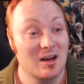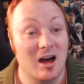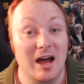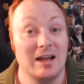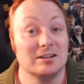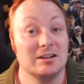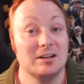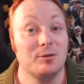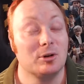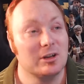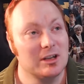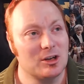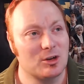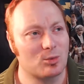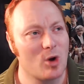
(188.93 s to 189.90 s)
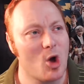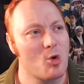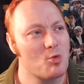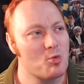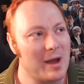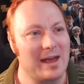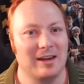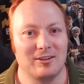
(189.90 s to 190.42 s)
I literally grow
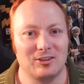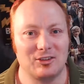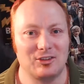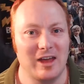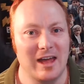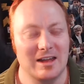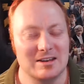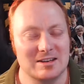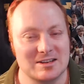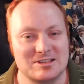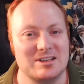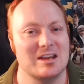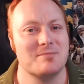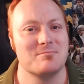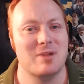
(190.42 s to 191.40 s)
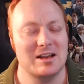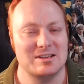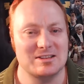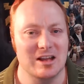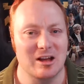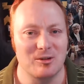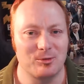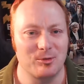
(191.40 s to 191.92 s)
wings and sing
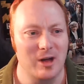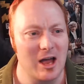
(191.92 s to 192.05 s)
myself